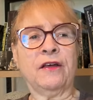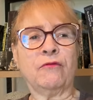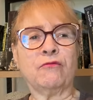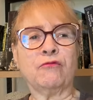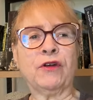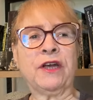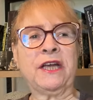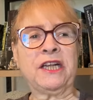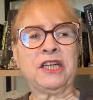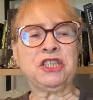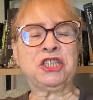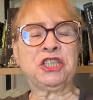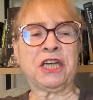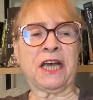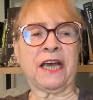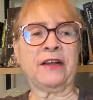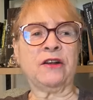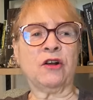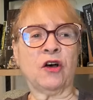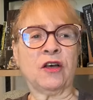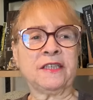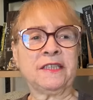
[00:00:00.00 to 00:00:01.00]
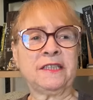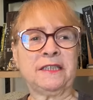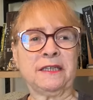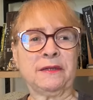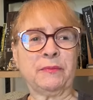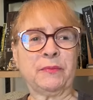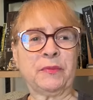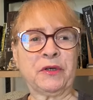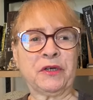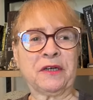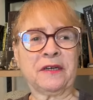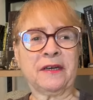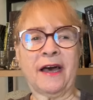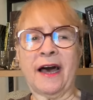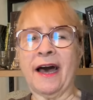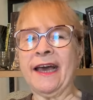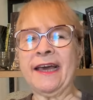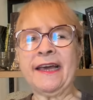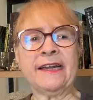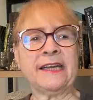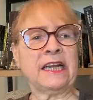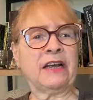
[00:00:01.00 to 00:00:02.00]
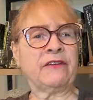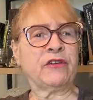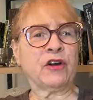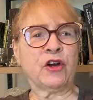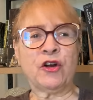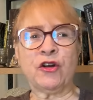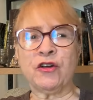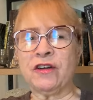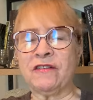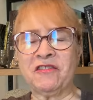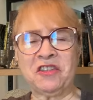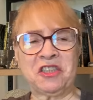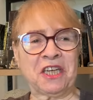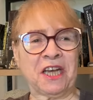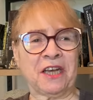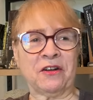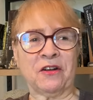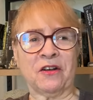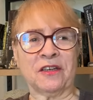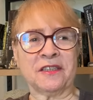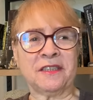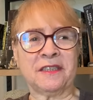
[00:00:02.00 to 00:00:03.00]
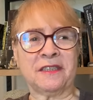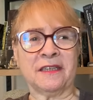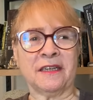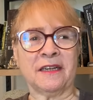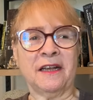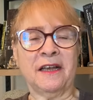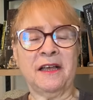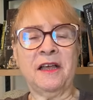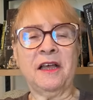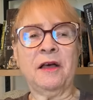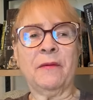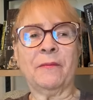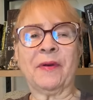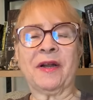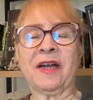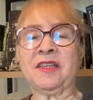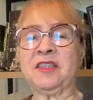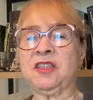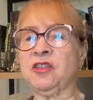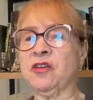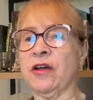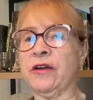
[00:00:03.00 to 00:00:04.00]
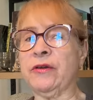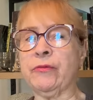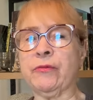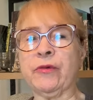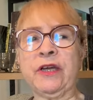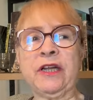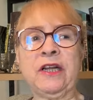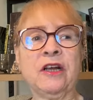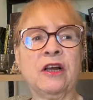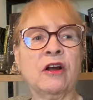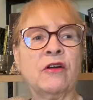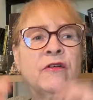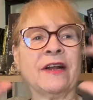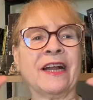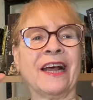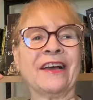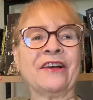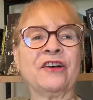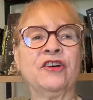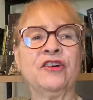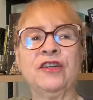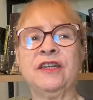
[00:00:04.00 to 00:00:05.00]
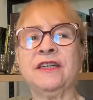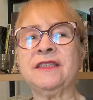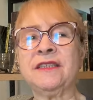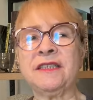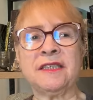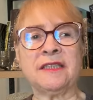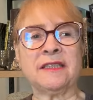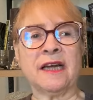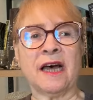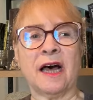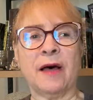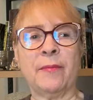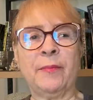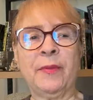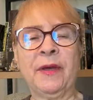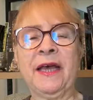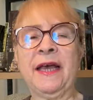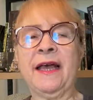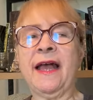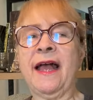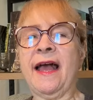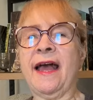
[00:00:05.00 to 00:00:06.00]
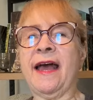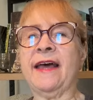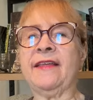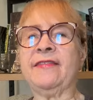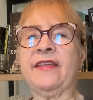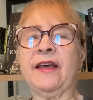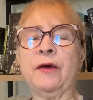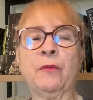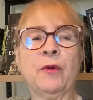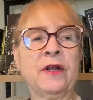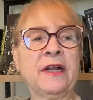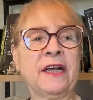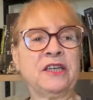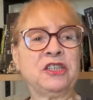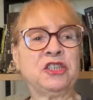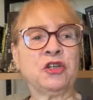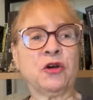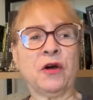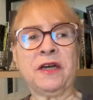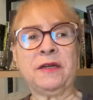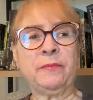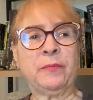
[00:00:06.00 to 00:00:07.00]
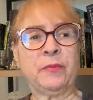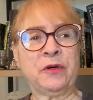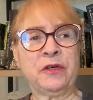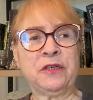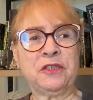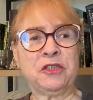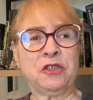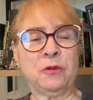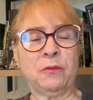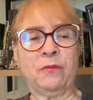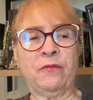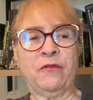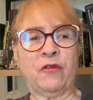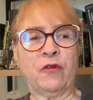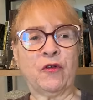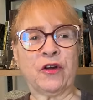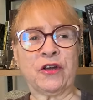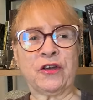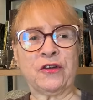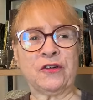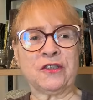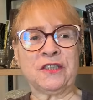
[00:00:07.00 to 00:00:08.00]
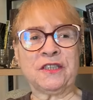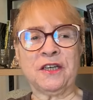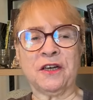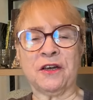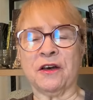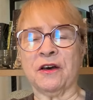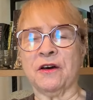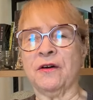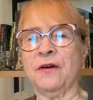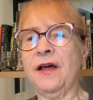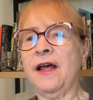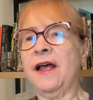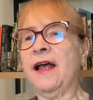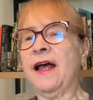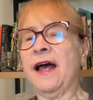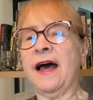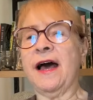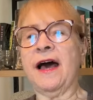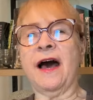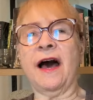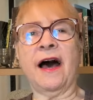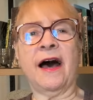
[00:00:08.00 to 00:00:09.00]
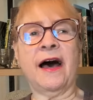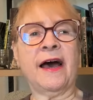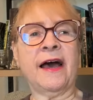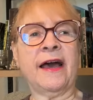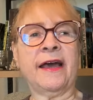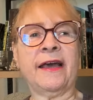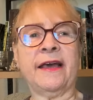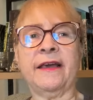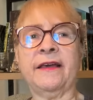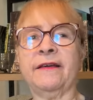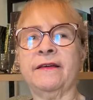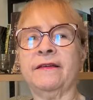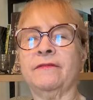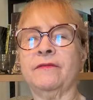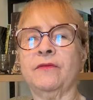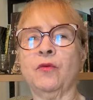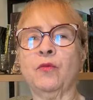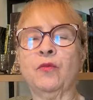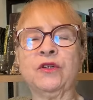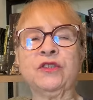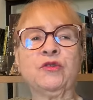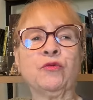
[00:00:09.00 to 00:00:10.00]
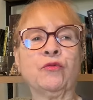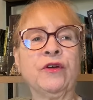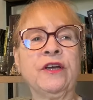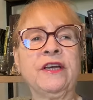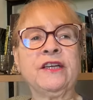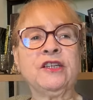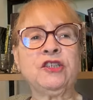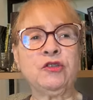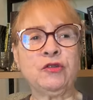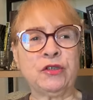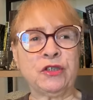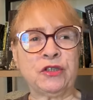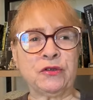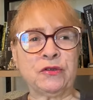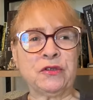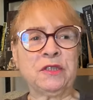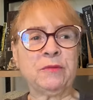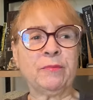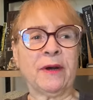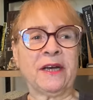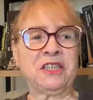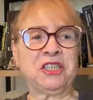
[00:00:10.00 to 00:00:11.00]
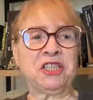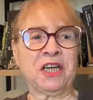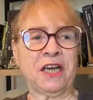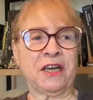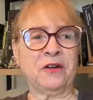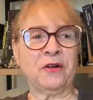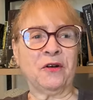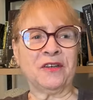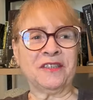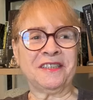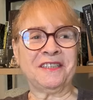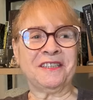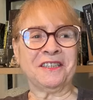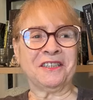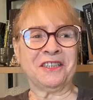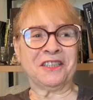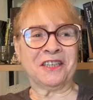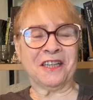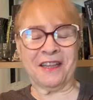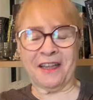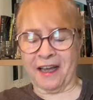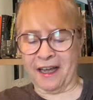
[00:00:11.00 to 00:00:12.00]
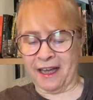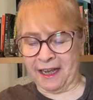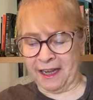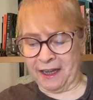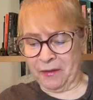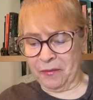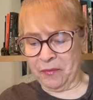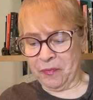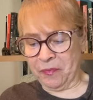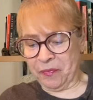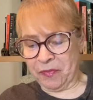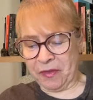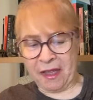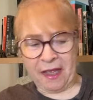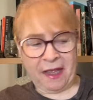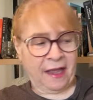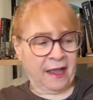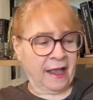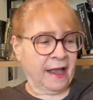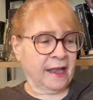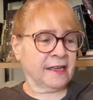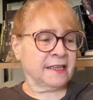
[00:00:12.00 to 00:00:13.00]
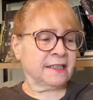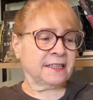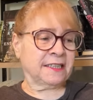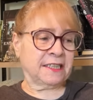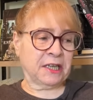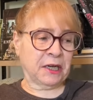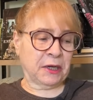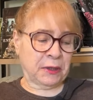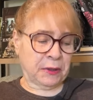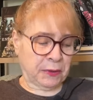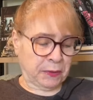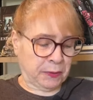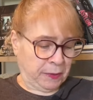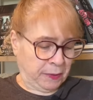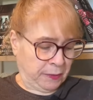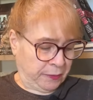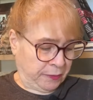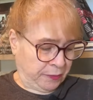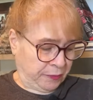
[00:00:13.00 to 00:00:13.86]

read a Jane Austen book. I had never heard of Jane Austen, but I started reading her and I couldn't stop. And then when I joined BookTube 4 years ago, I was reintroduced by Jane Austen July. So